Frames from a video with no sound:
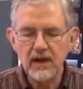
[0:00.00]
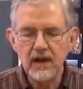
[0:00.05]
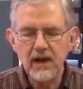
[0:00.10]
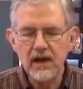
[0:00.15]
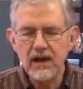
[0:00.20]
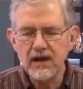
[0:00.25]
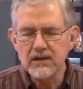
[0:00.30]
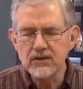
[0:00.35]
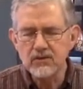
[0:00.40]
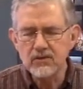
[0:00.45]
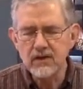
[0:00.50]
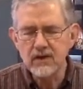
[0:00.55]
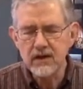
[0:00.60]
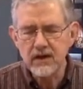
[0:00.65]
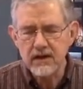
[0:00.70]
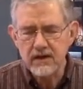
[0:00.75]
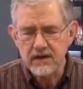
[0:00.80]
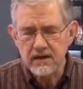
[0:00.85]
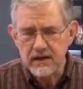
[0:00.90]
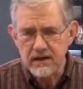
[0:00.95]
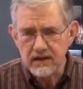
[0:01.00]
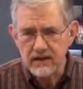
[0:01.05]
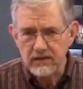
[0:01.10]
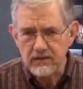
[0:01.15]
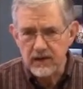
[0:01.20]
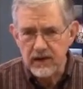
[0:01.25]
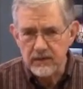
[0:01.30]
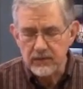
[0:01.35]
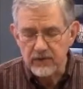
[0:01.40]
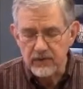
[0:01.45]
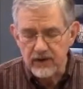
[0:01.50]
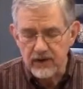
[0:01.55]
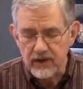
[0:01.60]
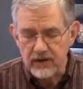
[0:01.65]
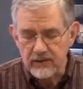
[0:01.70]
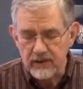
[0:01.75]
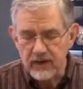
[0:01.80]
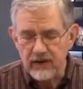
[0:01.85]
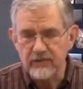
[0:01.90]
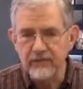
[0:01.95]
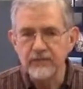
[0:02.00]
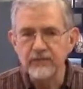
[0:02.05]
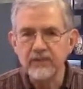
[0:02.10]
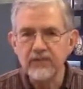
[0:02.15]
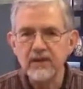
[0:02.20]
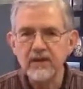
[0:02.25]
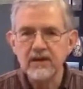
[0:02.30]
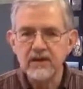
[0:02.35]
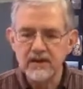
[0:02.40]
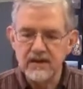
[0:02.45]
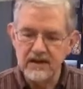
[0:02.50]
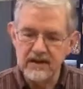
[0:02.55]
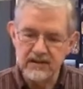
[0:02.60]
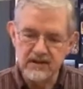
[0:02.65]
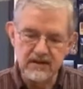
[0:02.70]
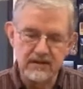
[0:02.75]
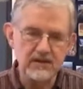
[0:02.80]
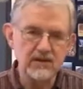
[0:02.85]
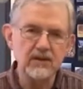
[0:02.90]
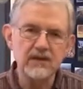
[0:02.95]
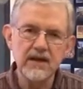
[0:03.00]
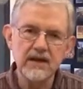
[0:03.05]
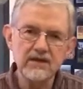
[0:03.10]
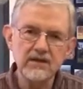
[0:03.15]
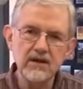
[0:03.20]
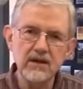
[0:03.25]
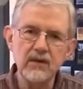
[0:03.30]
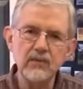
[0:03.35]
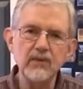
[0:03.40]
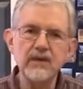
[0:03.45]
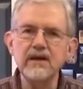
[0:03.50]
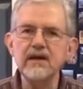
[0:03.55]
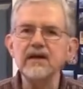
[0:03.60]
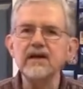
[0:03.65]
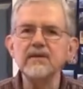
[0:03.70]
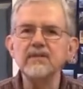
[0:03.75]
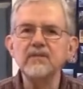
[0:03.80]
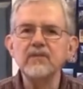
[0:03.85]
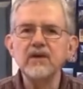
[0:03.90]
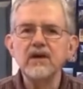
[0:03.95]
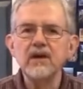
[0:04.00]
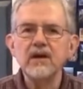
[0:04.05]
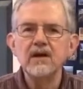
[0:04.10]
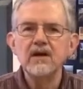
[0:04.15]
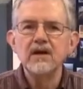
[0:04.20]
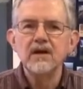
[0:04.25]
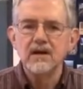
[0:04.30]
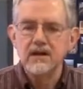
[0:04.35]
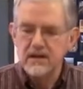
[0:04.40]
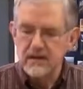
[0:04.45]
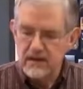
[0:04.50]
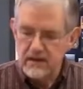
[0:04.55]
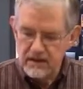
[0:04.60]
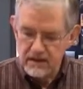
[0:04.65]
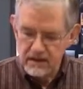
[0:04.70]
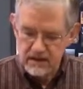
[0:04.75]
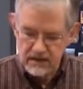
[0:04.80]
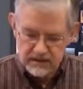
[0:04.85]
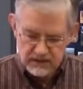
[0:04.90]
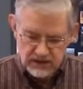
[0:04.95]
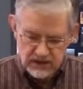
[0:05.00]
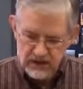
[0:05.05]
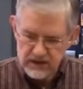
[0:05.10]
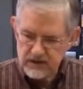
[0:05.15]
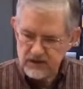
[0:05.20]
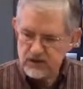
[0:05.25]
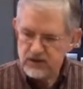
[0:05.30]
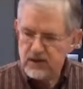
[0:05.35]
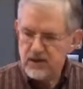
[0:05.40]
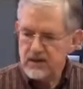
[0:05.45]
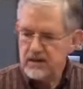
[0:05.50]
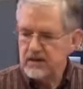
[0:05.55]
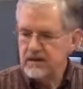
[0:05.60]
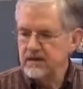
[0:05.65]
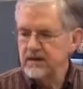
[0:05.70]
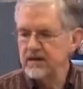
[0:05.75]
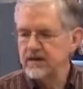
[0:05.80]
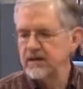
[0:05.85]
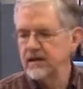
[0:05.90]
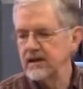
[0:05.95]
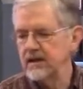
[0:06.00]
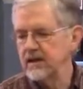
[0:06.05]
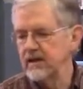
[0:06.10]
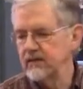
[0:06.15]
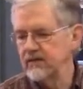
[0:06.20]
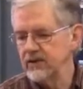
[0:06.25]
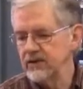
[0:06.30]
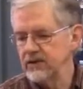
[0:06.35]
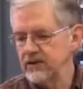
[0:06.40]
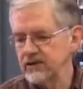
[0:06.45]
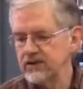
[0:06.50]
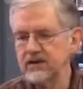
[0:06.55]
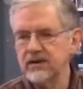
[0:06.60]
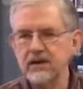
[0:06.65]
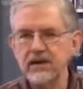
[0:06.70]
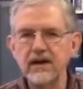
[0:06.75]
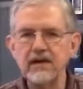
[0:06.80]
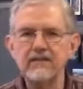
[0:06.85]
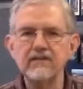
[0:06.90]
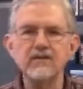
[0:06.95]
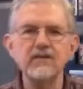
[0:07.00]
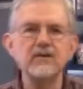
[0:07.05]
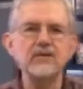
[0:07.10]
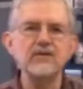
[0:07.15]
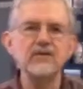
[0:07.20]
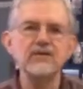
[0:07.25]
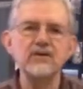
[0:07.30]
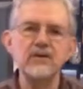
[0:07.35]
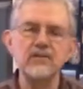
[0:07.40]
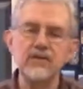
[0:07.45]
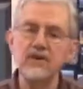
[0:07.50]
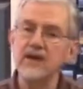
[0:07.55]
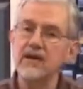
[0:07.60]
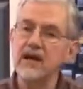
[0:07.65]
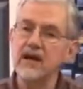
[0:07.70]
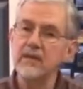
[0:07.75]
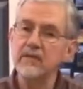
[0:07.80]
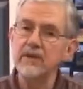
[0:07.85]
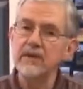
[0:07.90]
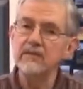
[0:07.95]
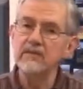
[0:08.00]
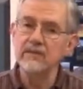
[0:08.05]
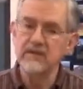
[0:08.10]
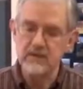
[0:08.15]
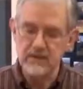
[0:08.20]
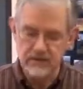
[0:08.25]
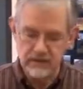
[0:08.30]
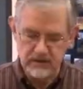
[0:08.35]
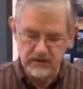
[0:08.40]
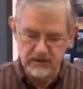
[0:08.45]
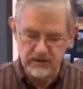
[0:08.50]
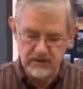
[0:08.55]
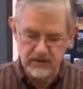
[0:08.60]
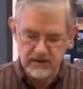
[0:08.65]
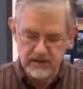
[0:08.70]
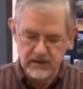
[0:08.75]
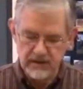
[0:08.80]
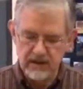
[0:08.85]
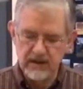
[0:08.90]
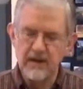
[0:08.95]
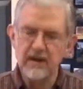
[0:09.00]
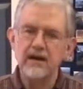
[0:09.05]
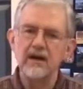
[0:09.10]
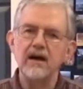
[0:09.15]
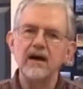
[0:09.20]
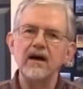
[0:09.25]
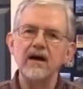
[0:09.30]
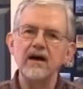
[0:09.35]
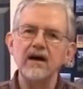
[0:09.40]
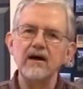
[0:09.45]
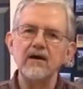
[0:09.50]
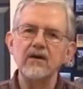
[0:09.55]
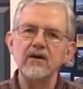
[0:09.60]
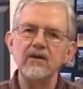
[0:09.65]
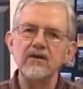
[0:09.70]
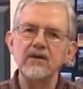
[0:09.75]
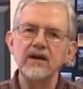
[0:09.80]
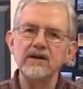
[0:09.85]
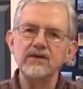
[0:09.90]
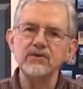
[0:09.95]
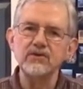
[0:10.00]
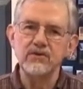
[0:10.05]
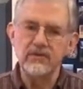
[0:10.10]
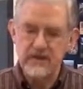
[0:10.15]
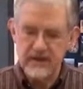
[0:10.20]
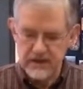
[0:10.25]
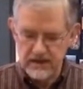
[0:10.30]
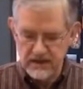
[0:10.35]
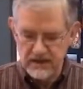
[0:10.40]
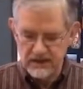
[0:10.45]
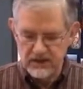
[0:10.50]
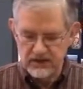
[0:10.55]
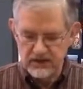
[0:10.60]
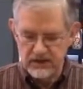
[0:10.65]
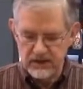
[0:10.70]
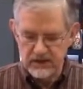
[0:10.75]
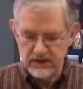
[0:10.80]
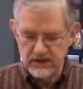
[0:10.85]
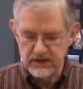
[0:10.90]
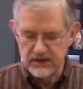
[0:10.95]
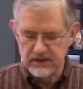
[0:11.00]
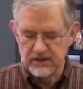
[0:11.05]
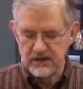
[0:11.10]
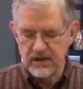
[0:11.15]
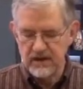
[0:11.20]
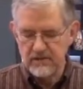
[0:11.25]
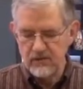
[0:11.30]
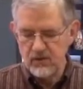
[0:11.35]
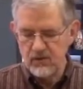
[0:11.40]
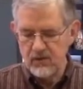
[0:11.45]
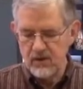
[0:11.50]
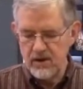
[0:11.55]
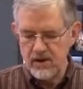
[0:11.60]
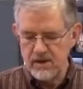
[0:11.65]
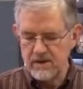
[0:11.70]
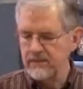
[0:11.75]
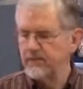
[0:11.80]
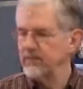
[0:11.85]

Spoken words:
it's really hard to get the wrapper to come off easily. So that's all we need to get started, and then we just have to do something a lot of people don't do. That's read the instructions. Number 1,